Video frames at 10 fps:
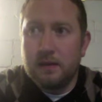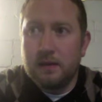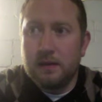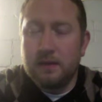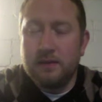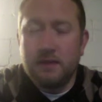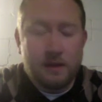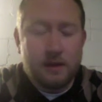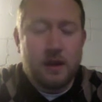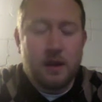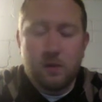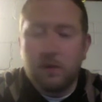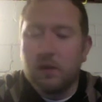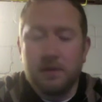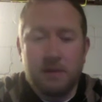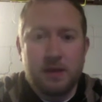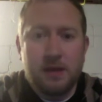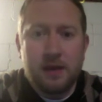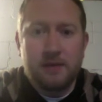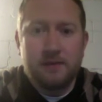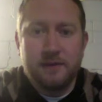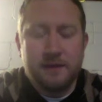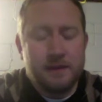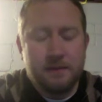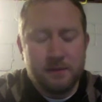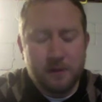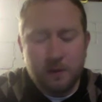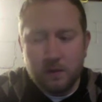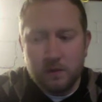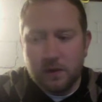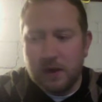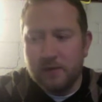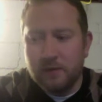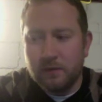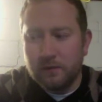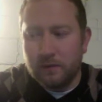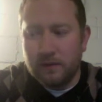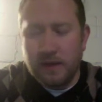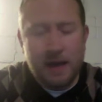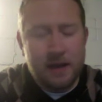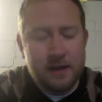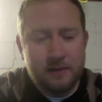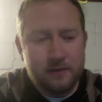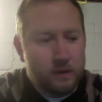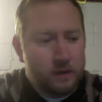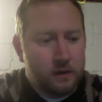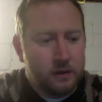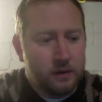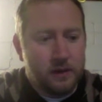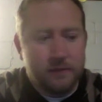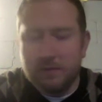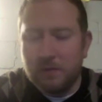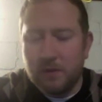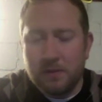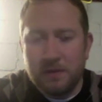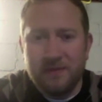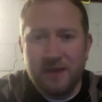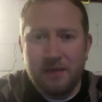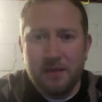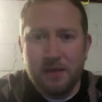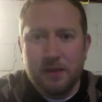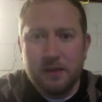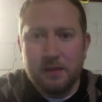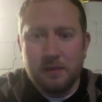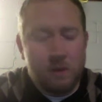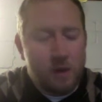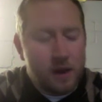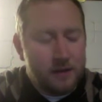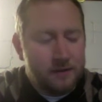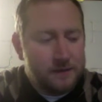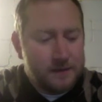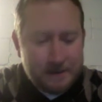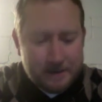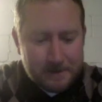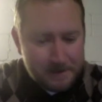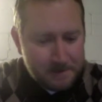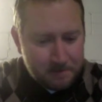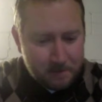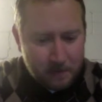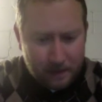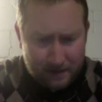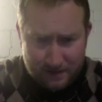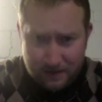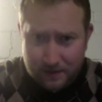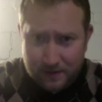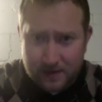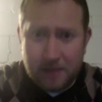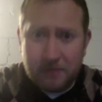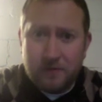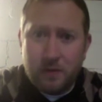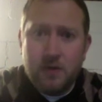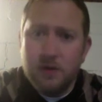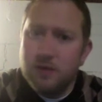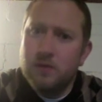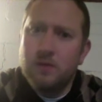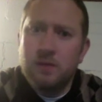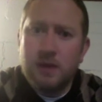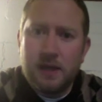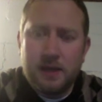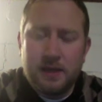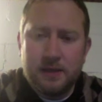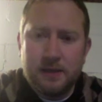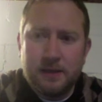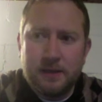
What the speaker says: And he's done a lot of work in my life, and I'm so grateful for that and for the love and support of my family, my wife. I sit here today before you, and